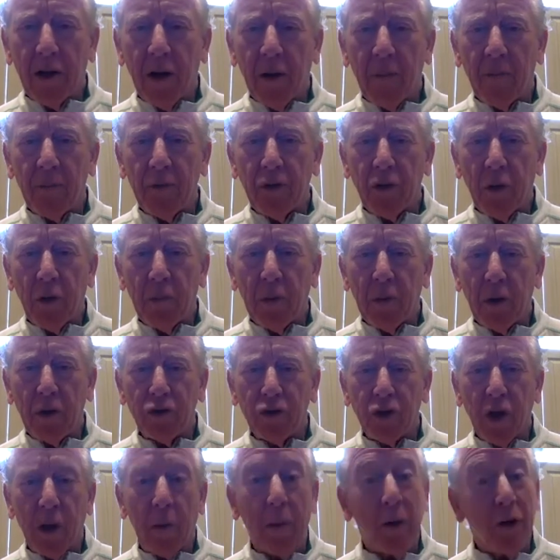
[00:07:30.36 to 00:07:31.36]
So
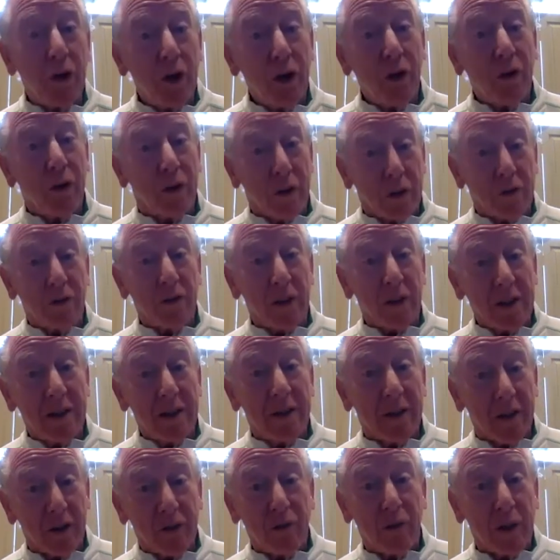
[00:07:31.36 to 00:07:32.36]
most of them are new because
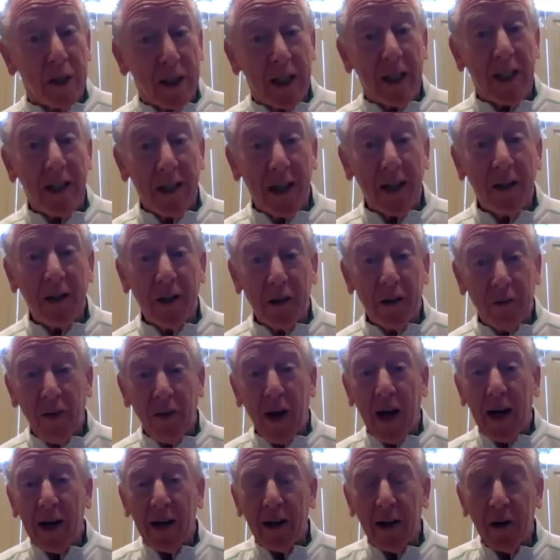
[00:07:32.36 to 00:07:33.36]
we didn't get to
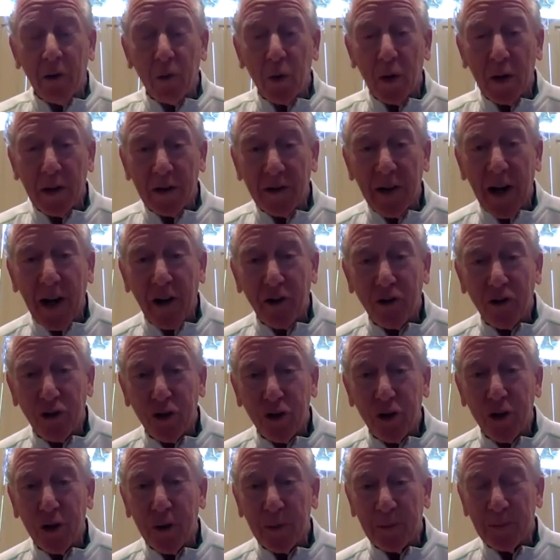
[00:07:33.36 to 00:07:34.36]
invite anyone last
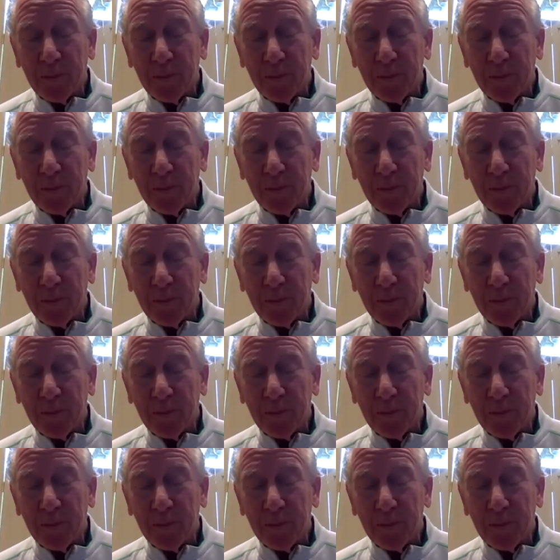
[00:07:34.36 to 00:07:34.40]
year.